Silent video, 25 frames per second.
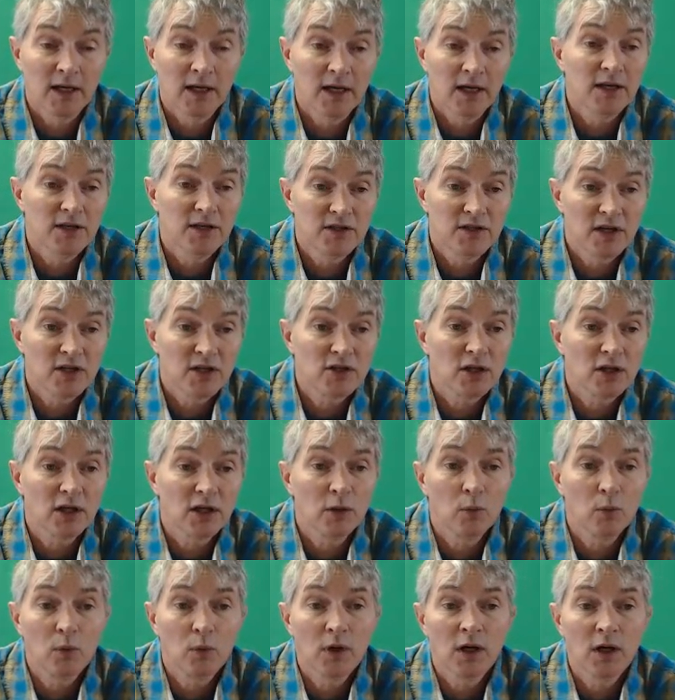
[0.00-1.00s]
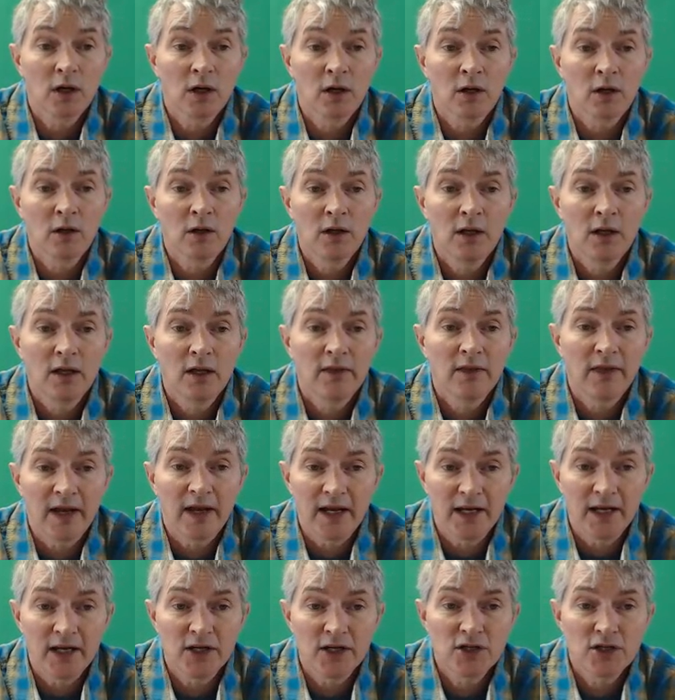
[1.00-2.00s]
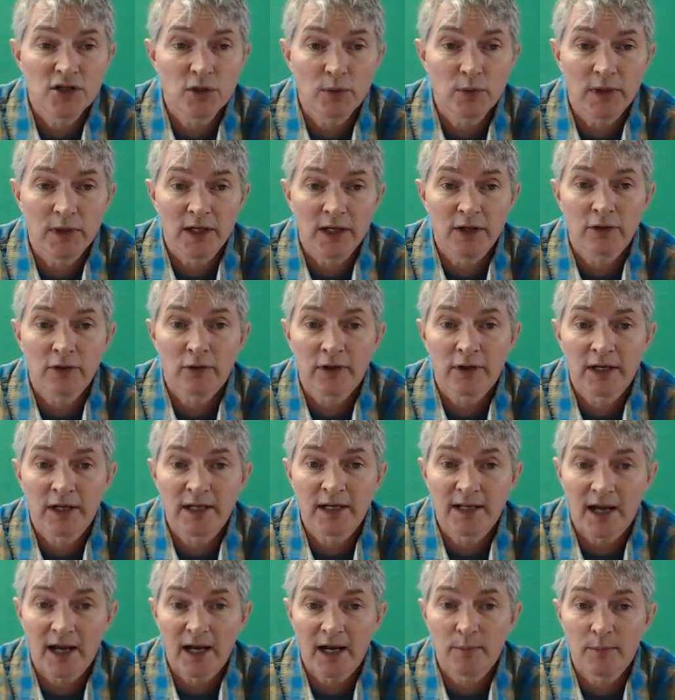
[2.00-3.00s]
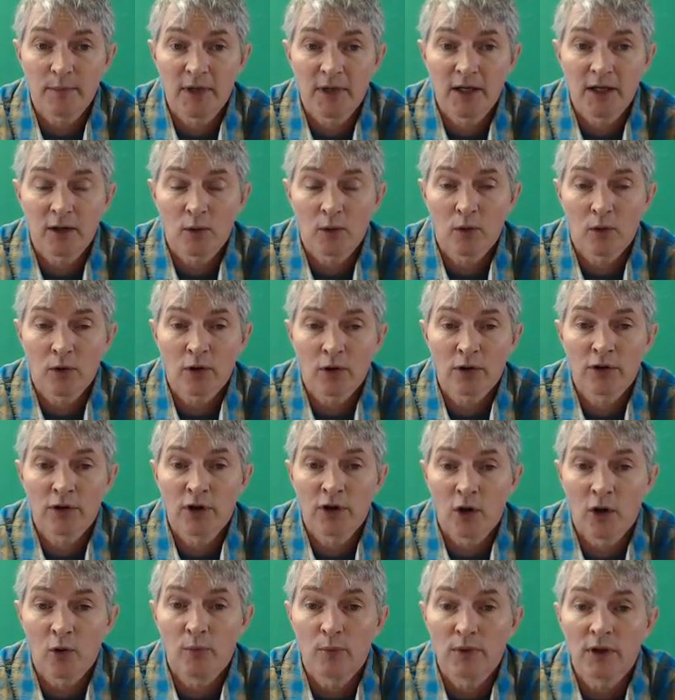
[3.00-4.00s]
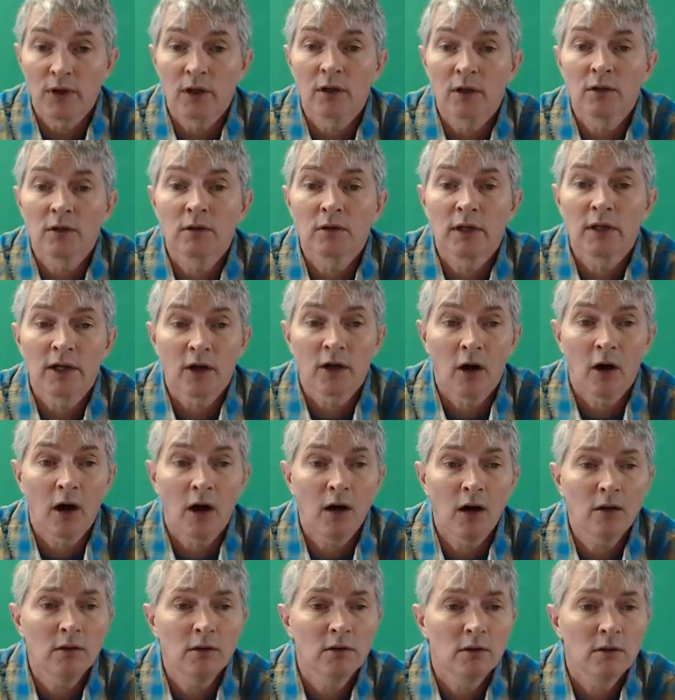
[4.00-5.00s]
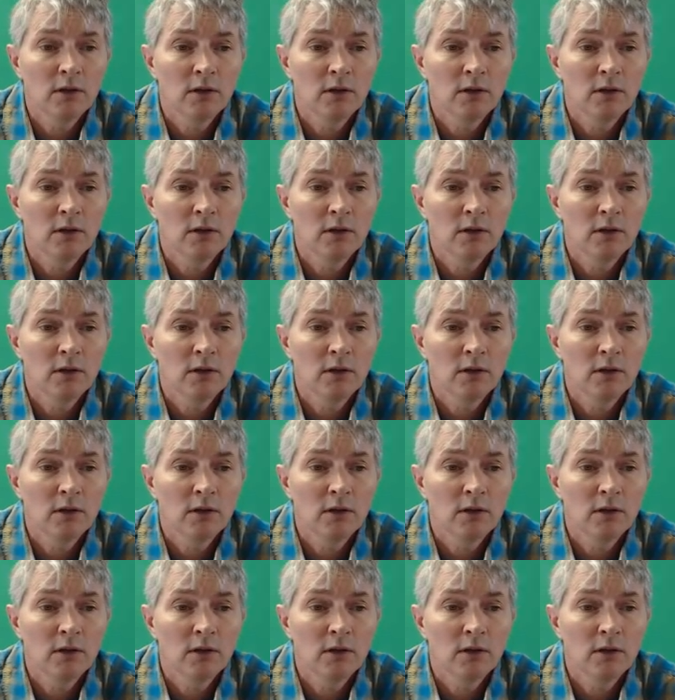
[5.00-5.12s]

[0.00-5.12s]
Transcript: Essentially, will they issue either an indictment or no bill at all?